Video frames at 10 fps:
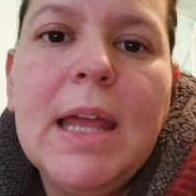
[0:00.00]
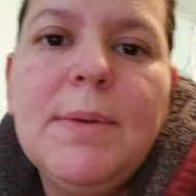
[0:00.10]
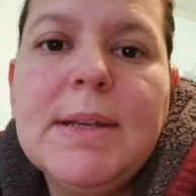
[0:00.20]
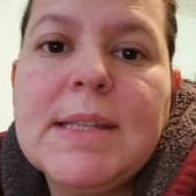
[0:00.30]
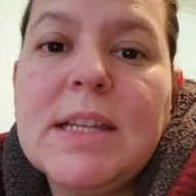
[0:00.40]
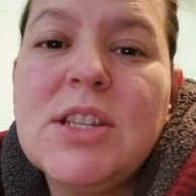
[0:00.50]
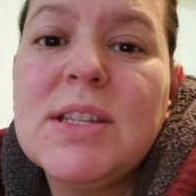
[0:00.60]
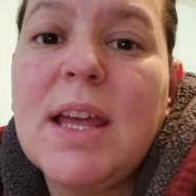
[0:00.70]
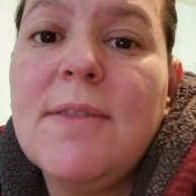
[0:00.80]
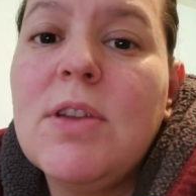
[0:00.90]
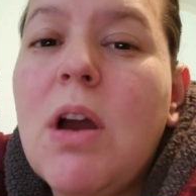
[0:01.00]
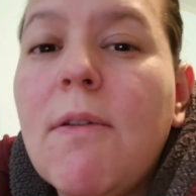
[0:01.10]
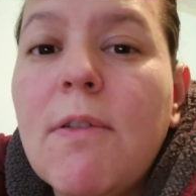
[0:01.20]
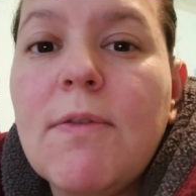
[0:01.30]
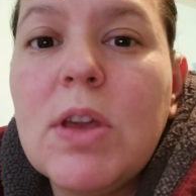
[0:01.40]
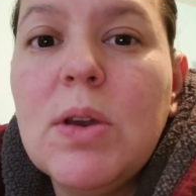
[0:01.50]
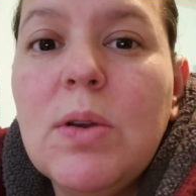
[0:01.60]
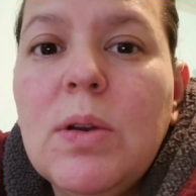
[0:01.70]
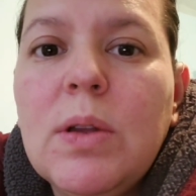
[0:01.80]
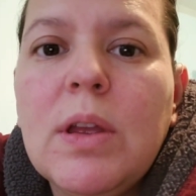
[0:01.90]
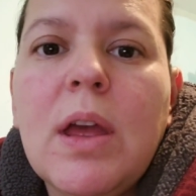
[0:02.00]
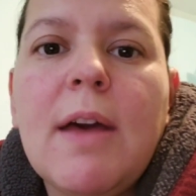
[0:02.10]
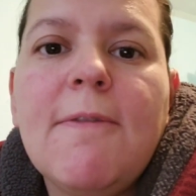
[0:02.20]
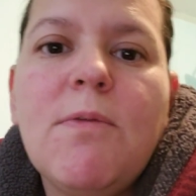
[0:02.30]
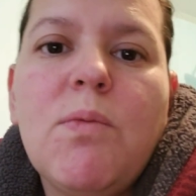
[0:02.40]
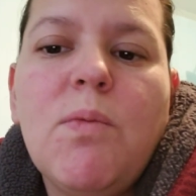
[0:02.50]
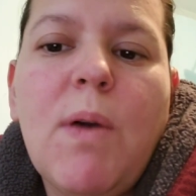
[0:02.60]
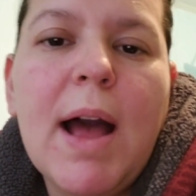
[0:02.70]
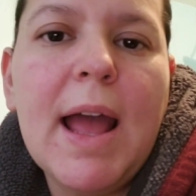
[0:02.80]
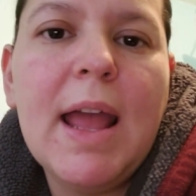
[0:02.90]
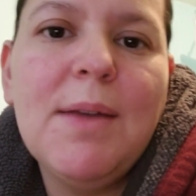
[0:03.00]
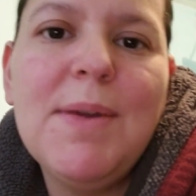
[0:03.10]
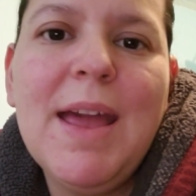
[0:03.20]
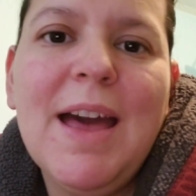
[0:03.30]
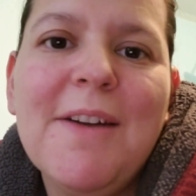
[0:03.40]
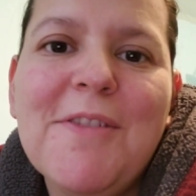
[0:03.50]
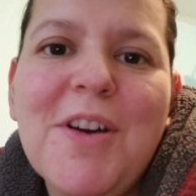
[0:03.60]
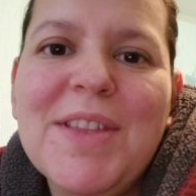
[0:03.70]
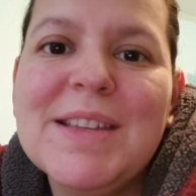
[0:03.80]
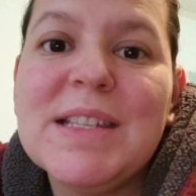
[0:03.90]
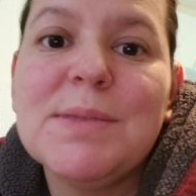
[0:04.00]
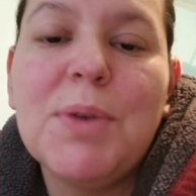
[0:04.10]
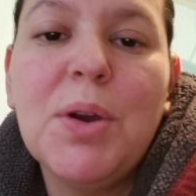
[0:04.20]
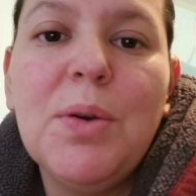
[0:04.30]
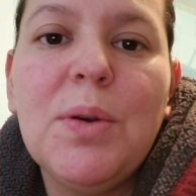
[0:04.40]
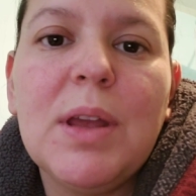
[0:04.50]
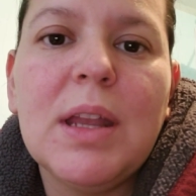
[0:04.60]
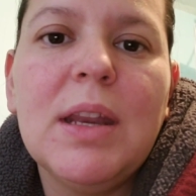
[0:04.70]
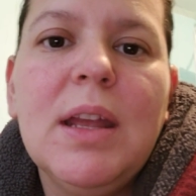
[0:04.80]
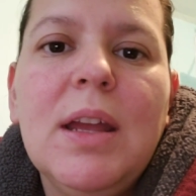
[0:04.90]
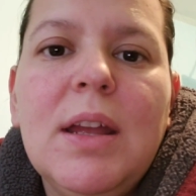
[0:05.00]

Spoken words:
anyways, that's just kind of an overview of why we have all this smoke, and